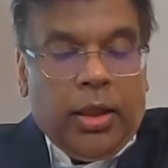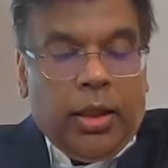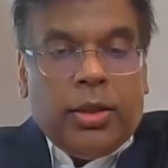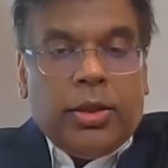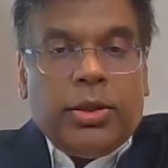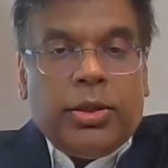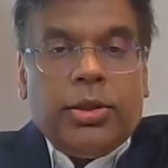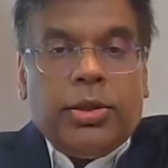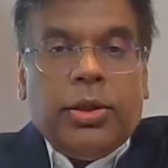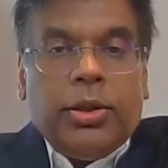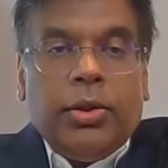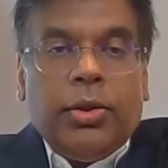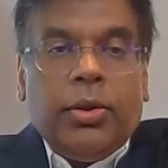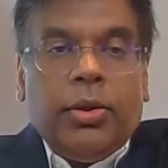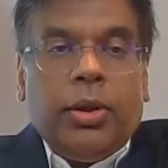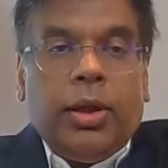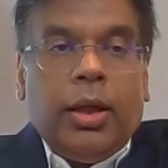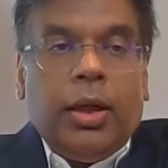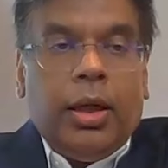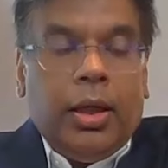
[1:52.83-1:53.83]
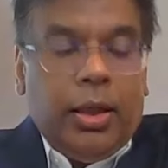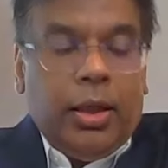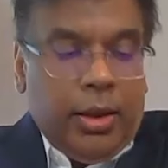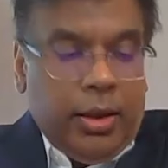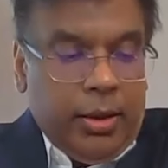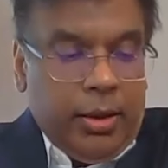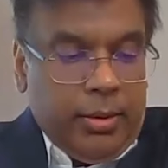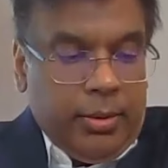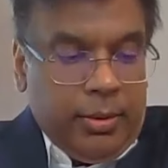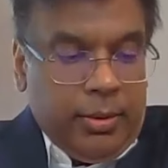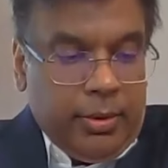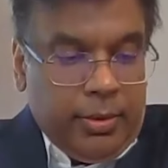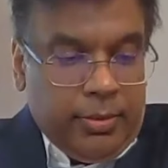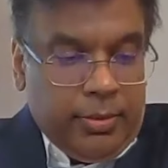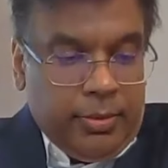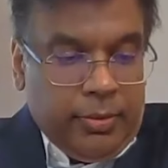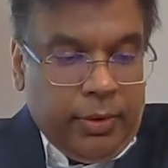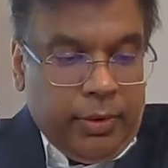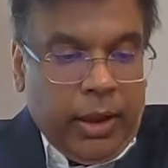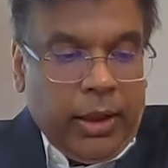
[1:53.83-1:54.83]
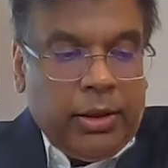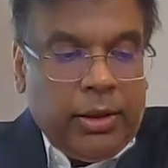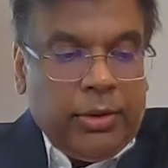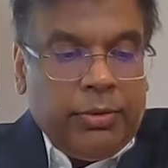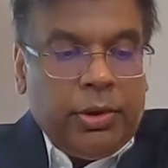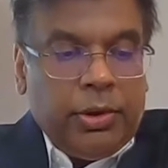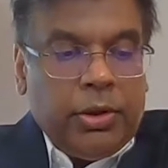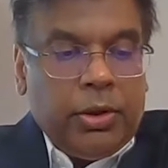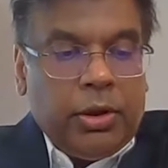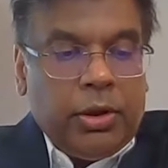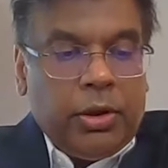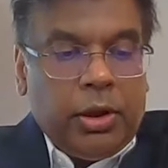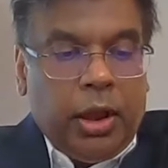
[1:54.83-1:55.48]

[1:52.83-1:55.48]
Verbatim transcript: so, uh, relative to the